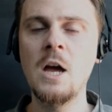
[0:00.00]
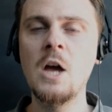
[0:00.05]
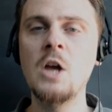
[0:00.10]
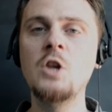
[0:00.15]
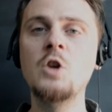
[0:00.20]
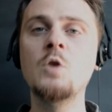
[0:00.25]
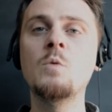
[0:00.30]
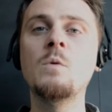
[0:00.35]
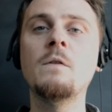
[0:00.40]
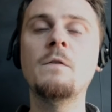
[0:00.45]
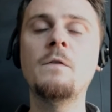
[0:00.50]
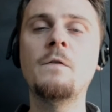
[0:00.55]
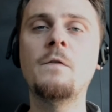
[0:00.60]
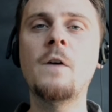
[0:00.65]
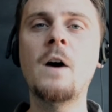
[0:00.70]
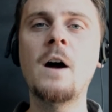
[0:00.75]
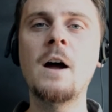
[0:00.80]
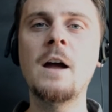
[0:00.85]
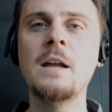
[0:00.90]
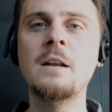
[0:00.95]
you will
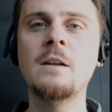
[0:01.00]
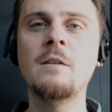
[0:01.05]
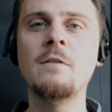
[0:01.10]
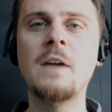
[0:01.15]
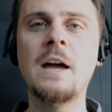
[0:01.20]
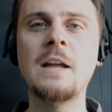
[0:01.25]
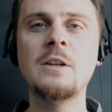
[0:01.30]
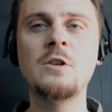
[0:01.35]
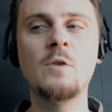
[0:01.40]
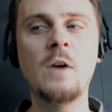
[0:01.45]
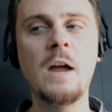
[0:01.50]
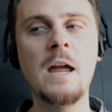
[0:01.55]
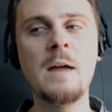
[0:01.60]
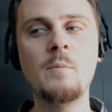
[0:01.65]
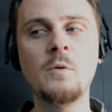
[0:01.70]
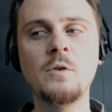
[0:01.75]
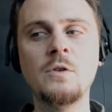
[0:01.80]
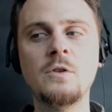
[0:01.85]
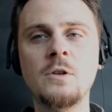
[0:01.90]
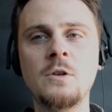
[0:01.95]
find that you're
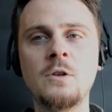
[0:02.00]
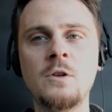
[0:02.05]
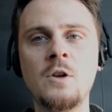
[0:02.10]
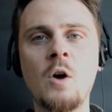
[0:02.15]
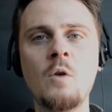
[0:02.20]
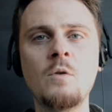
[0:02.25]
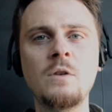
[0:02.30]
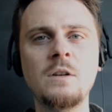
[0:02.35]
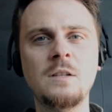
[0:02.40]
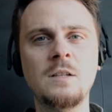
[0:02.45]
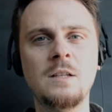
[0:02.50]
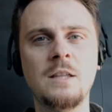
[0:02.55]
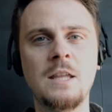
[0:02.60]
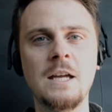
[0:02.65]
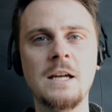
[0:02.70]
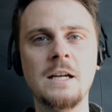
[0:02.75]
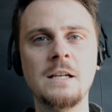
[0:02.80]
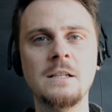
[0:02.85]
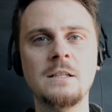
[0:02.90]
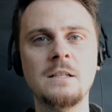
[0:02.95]
able to notice
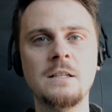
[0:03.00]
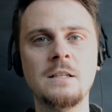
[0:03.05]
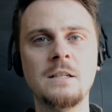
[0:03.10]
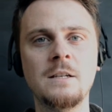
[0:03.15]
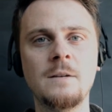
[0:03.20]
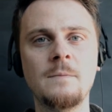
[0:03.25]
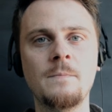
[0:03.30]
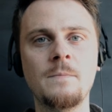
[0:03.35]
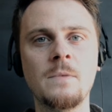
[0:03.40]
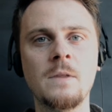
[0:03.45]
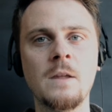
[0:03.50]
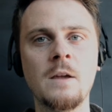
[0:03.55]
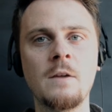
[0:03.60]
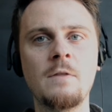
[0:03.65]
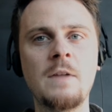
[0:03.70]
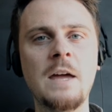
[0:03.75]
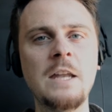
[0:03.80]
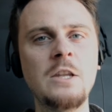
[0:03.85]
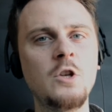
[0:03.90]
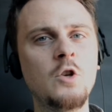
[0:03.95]
things
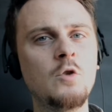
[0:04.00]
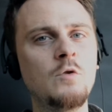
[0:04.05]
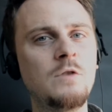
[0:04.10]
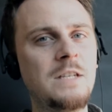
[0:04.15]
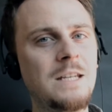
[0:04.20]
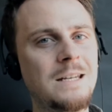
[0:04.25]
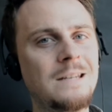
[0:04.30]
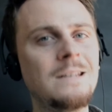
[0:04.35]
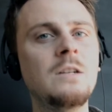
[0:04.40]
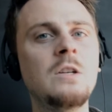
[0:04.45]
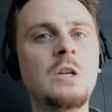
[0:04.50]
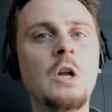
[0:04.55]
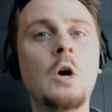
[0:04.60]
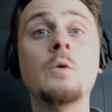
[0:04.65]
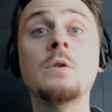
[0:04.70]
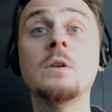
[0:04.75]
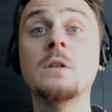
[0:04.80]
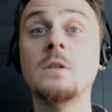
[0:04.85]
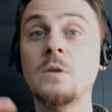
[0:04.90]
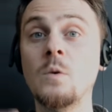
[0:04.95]
that you didn't
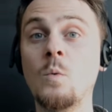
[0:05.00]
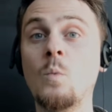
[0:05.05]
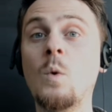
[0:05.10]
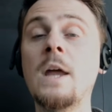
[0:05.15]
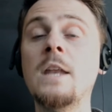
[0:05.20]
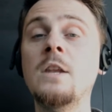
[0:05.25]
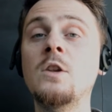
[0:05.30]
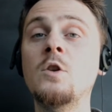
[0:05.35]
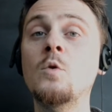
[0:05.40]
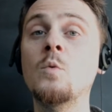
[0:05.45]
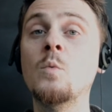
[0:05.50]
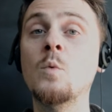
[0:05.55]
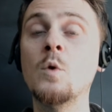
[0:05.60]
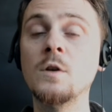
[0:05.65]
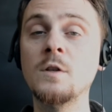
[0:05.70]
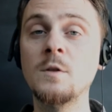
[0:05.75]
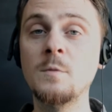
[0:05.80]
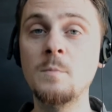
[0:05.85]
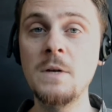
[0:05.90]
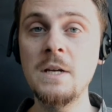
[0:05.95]
notice when you
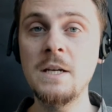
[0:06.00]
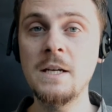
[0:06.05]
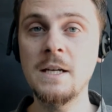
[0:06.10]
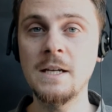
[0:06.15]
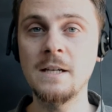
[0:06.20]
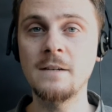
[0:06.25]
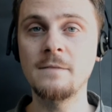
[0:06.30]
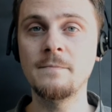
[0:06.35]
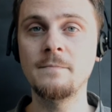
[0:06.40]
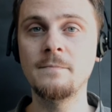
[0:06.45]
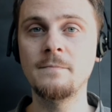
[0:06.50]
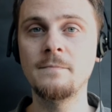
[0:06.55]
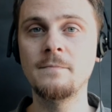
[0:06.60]
were speaking.